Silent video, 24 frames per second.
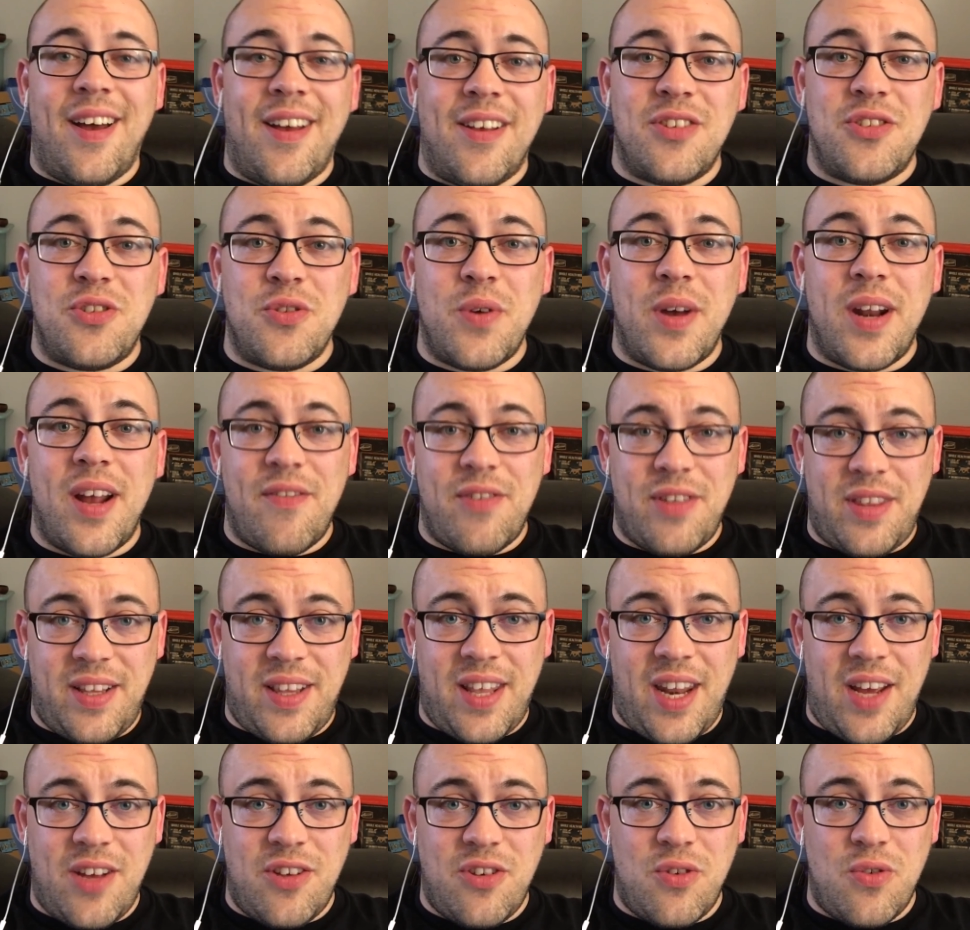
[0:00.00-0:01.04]
doing everything that
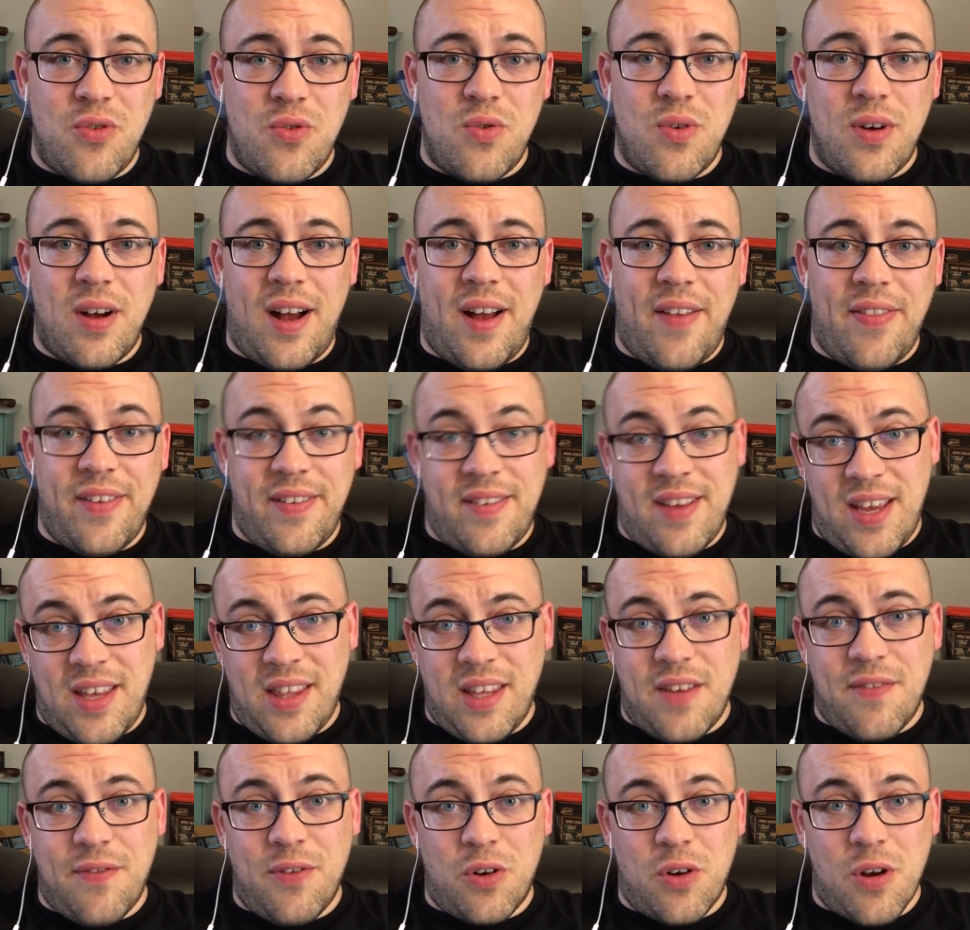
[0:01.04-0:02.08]
I do on the
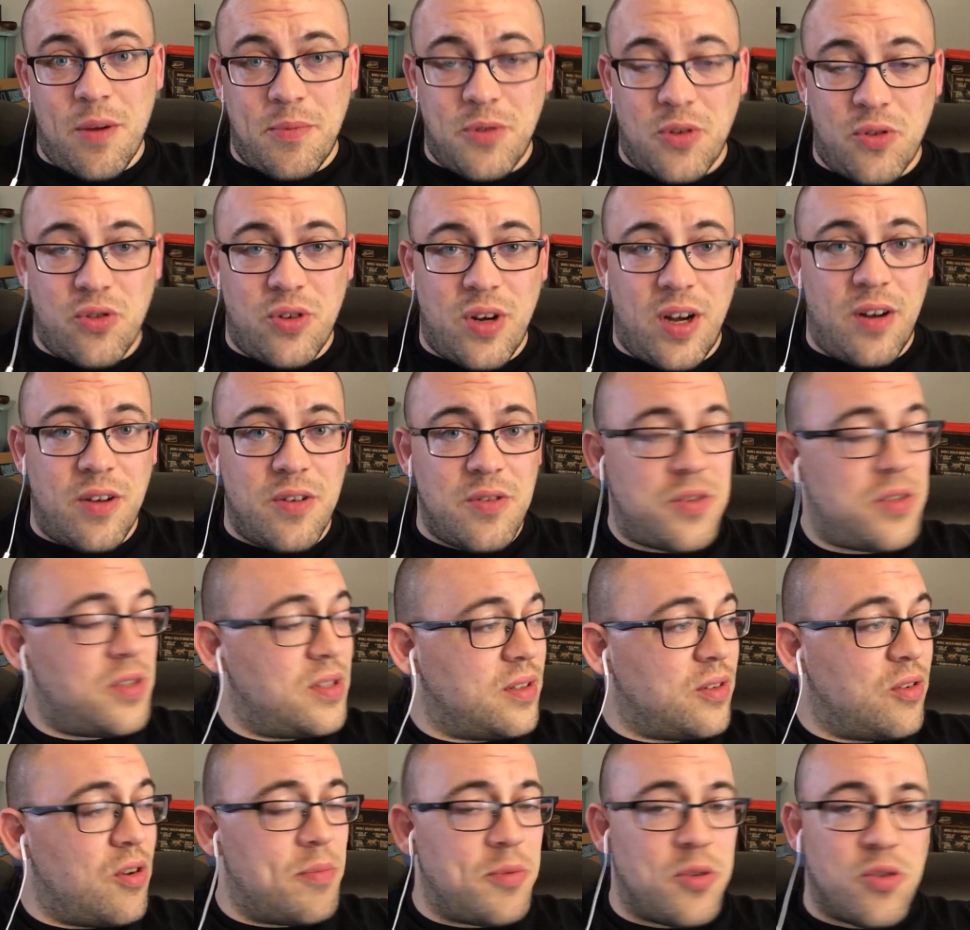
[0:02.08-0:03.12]
daily for Crypto Traders
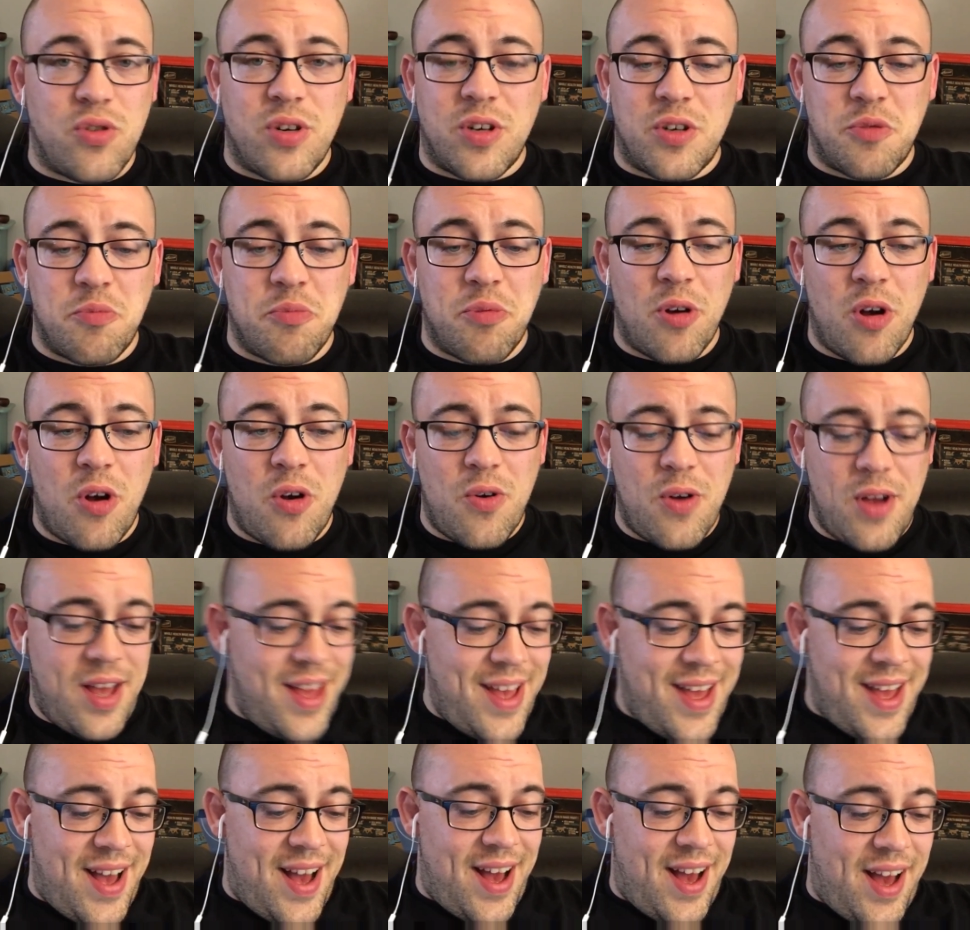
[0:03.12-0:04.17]
and Crypto Traders Pro,
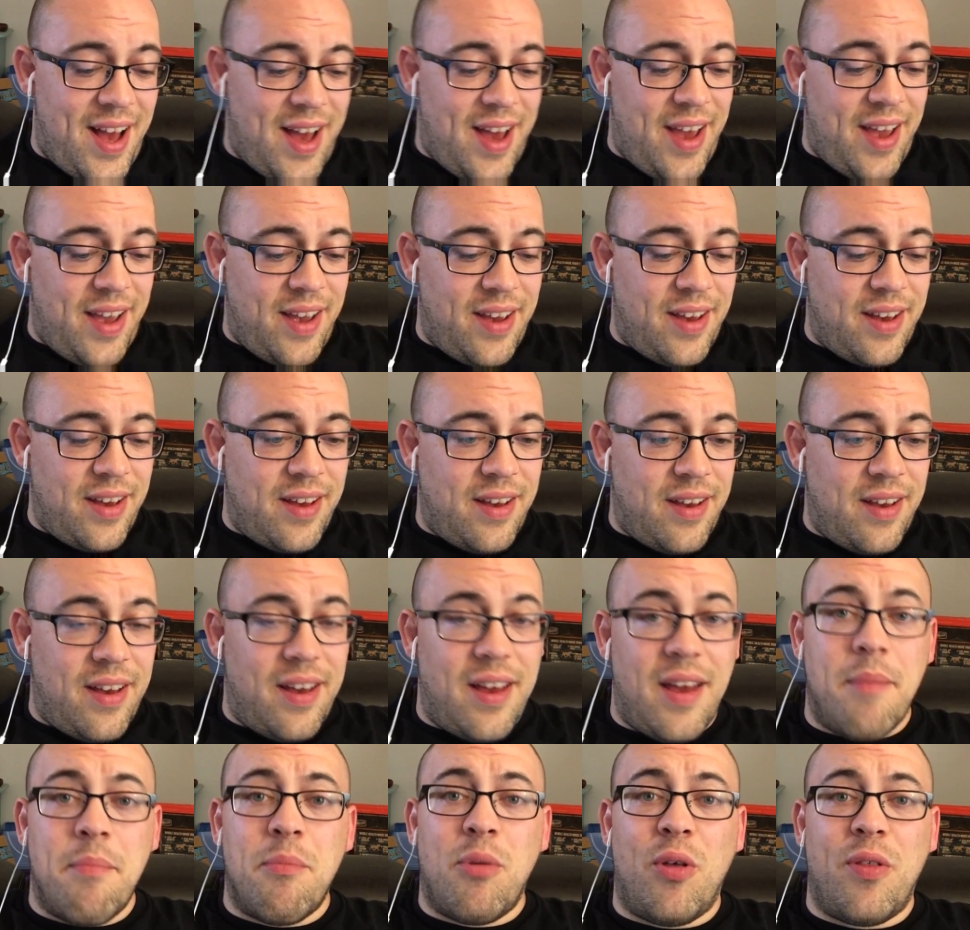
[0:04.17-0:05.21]
I
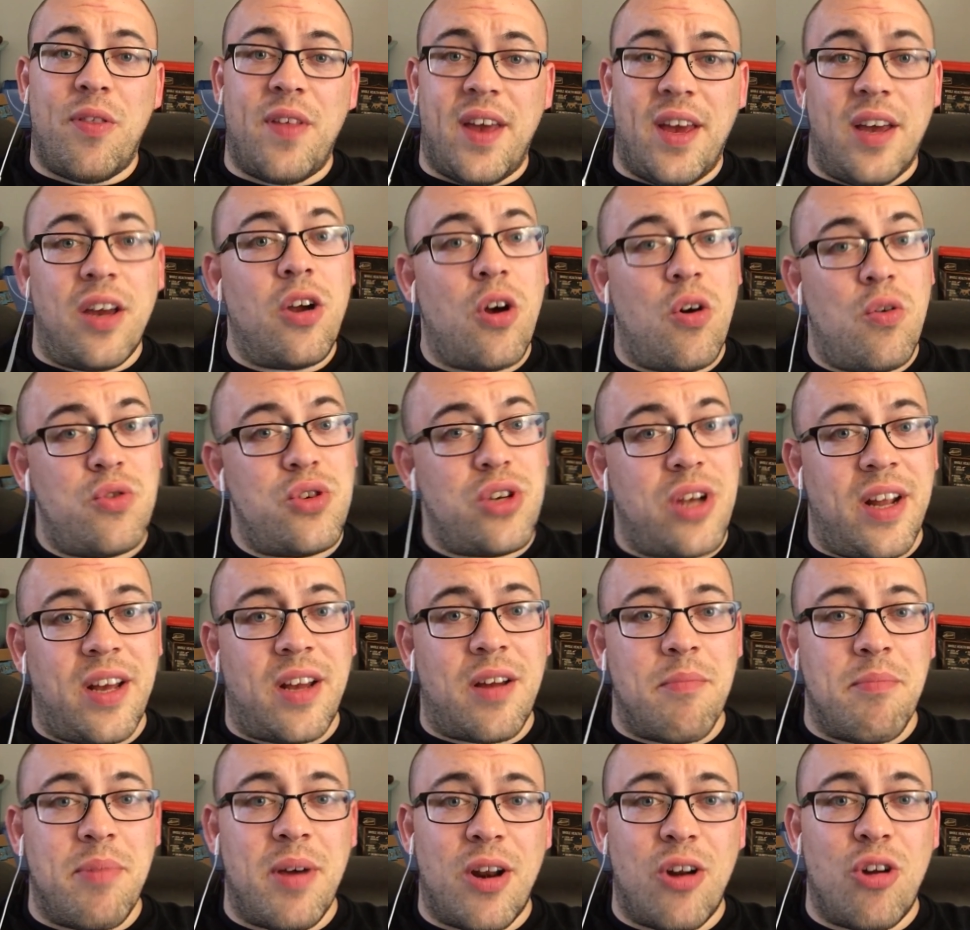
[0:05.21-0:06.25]
am both a coach and a
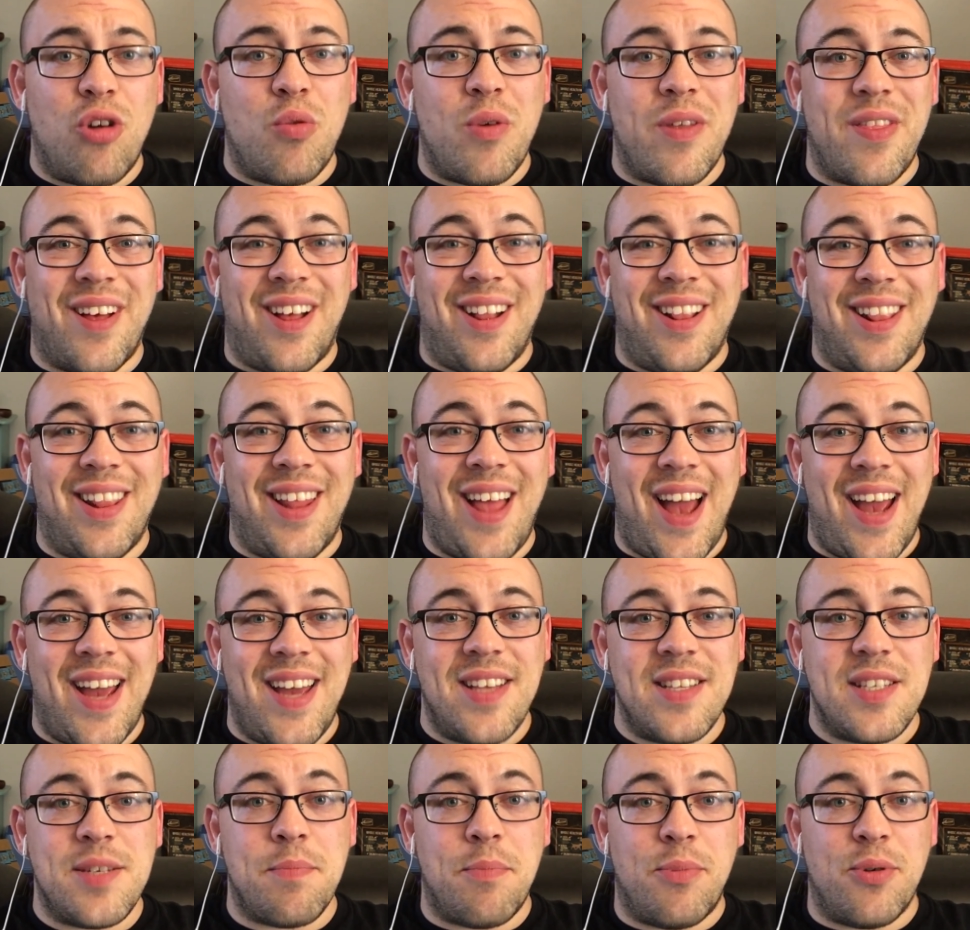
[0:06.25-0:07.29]
competitor with
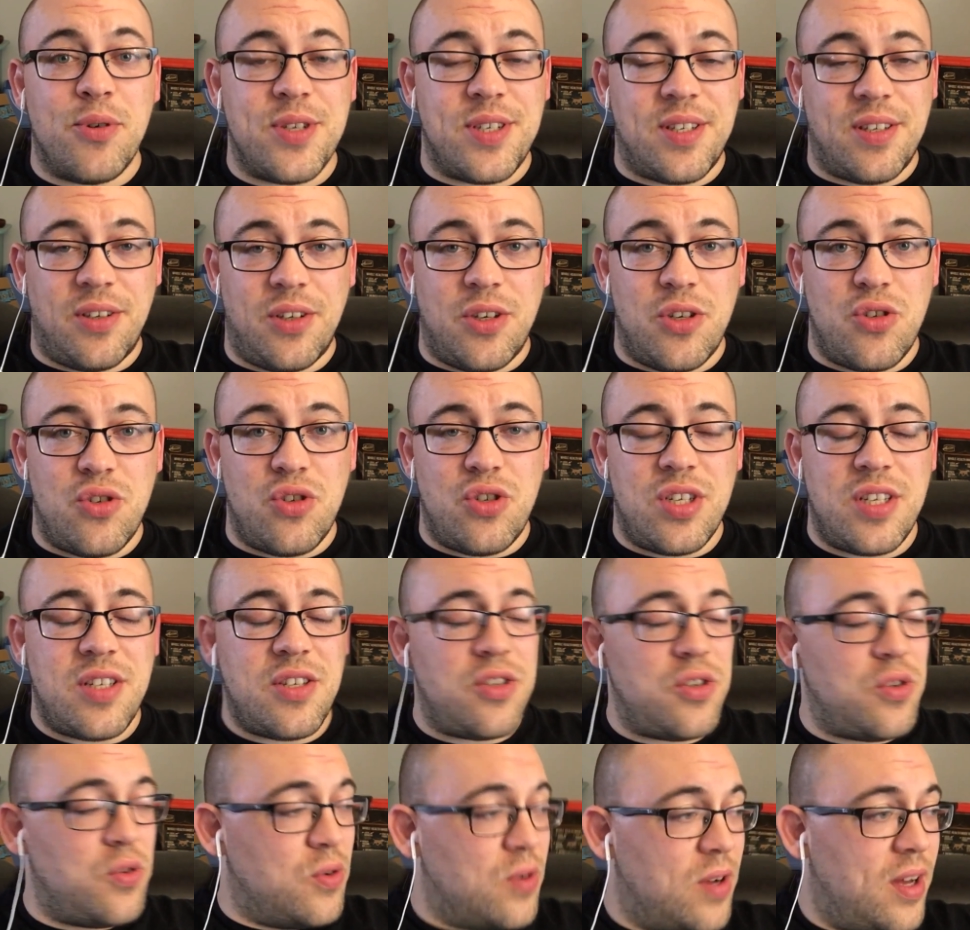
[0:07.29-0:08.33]
Alliance Brazilian
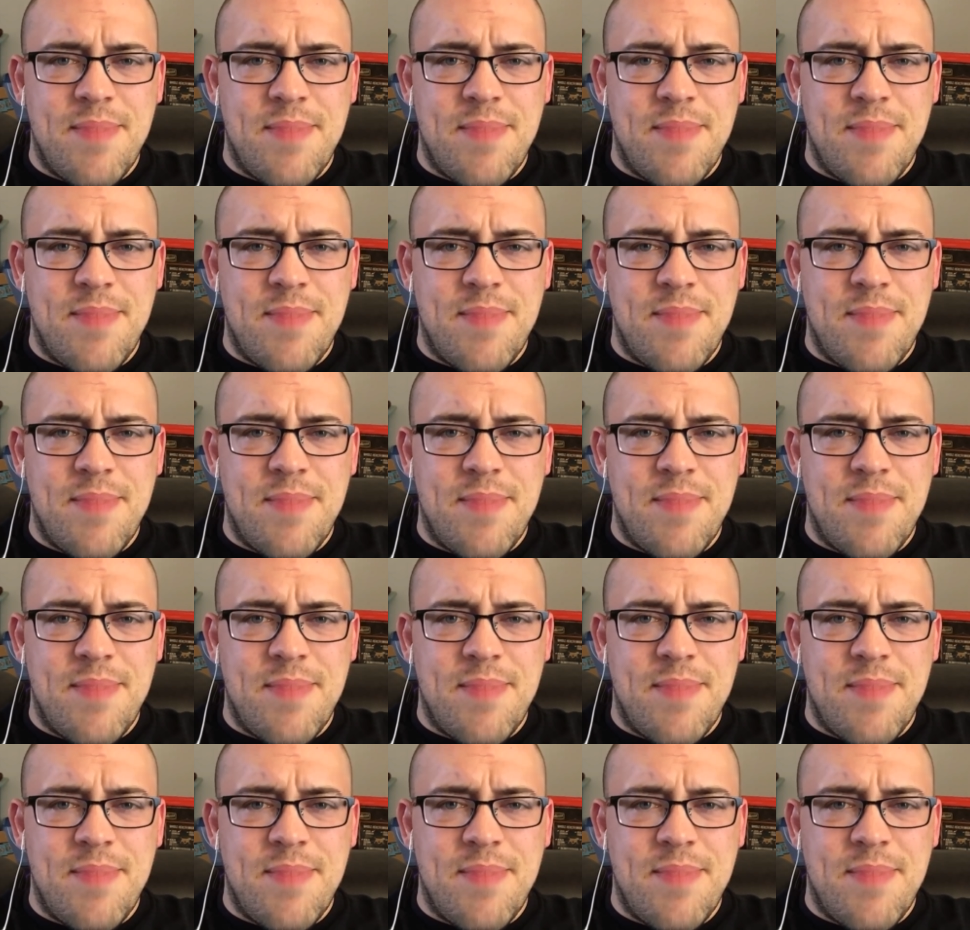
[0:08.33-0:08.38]
Jiu-Jitsu.